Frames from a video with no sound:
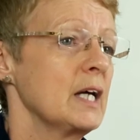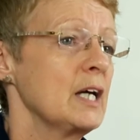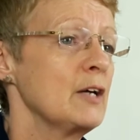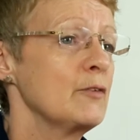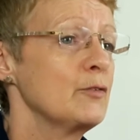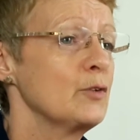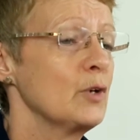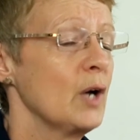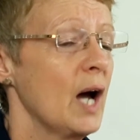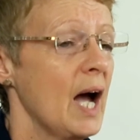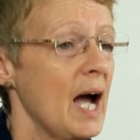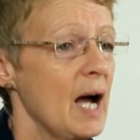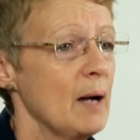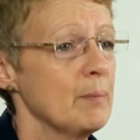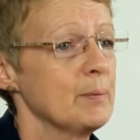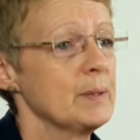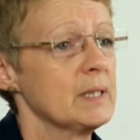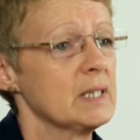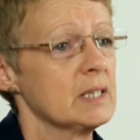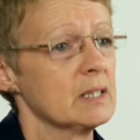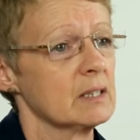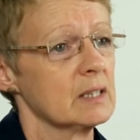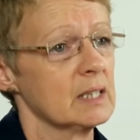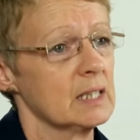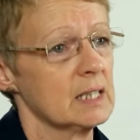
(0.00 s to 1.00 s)
If you're
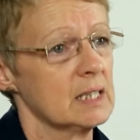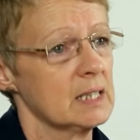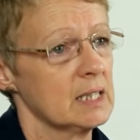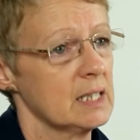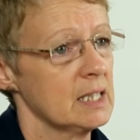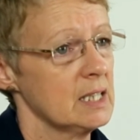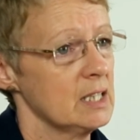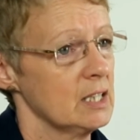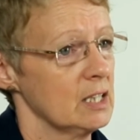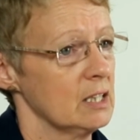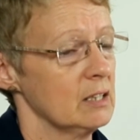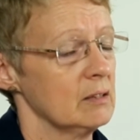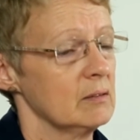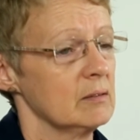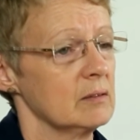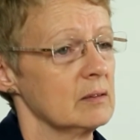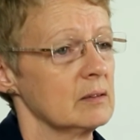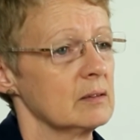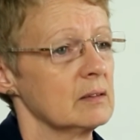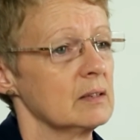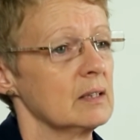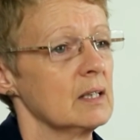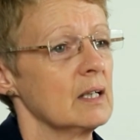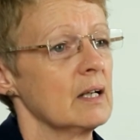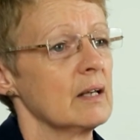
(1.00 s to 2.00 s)
happy to continue,
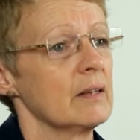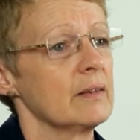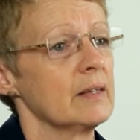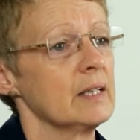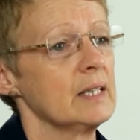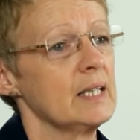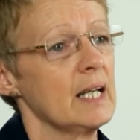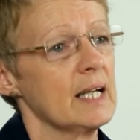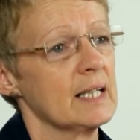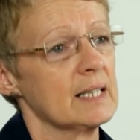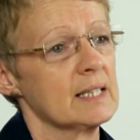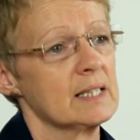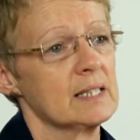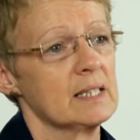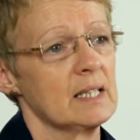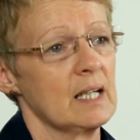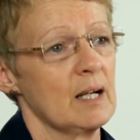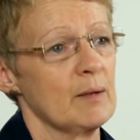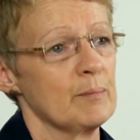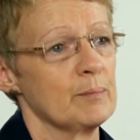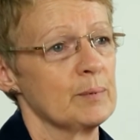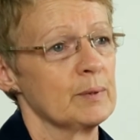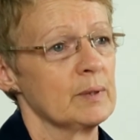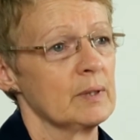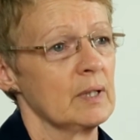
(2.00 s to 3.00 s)
the next
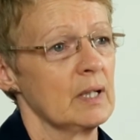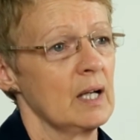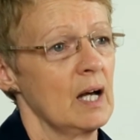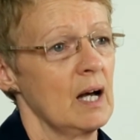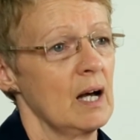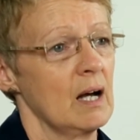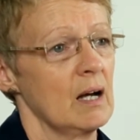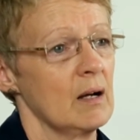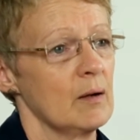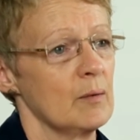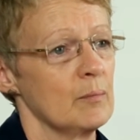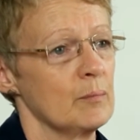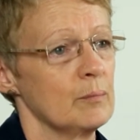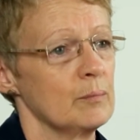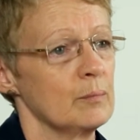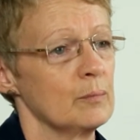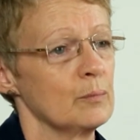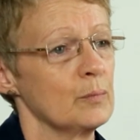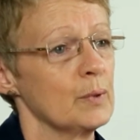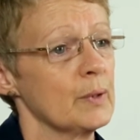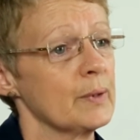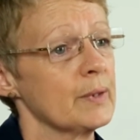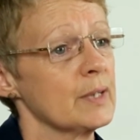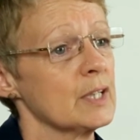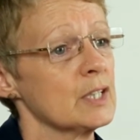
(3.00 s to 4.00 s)
step
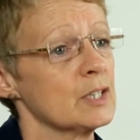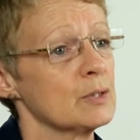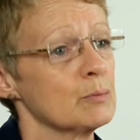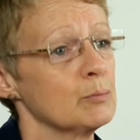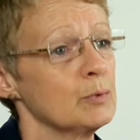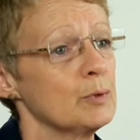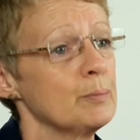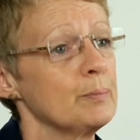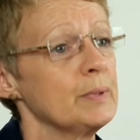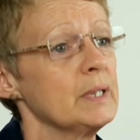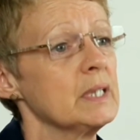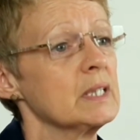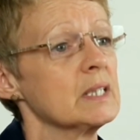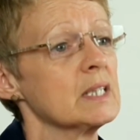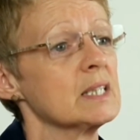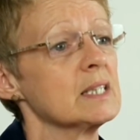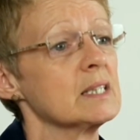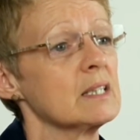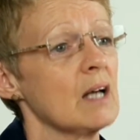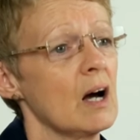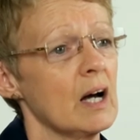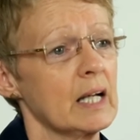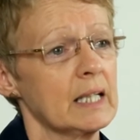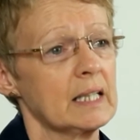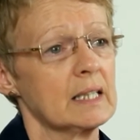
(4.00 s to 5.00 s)
with this would be to
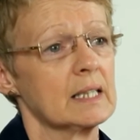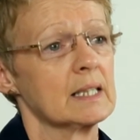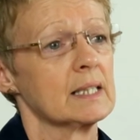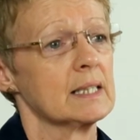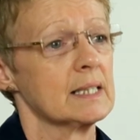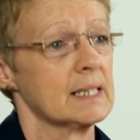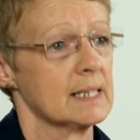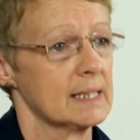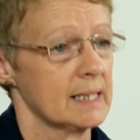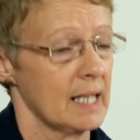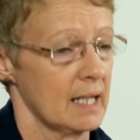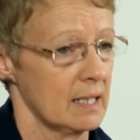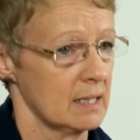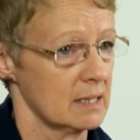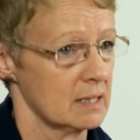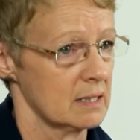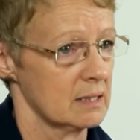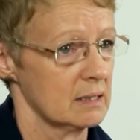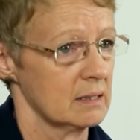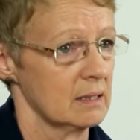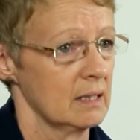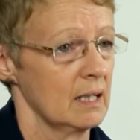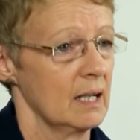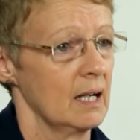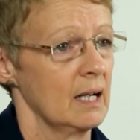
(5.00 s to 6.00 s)
sign
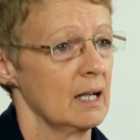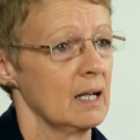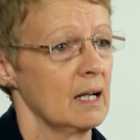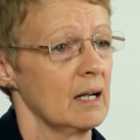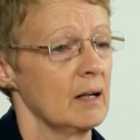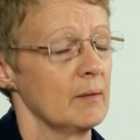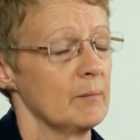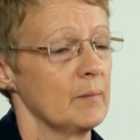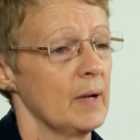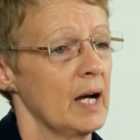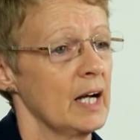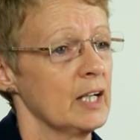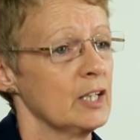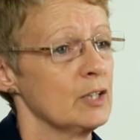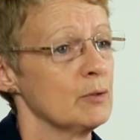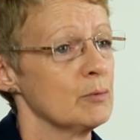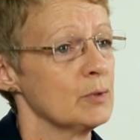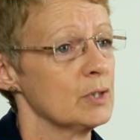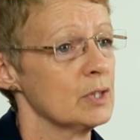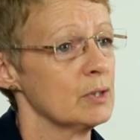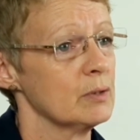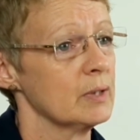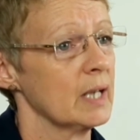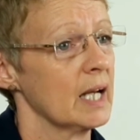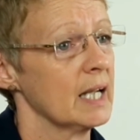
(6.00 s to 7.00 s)
consent, and you
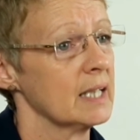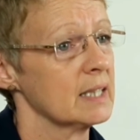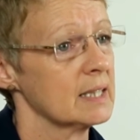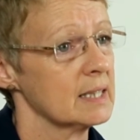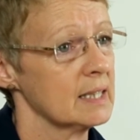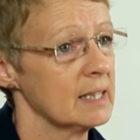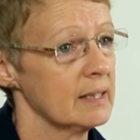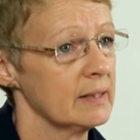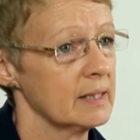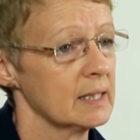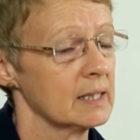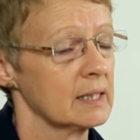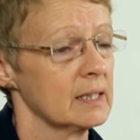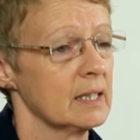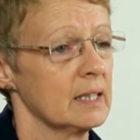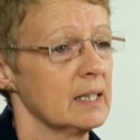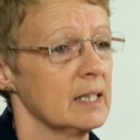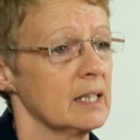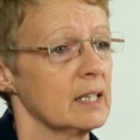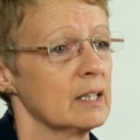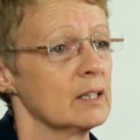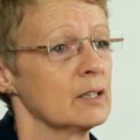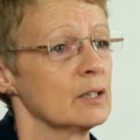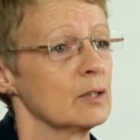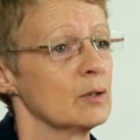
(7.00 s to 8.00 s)
would do that in the
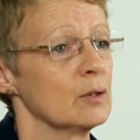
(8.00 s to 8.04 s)
clinic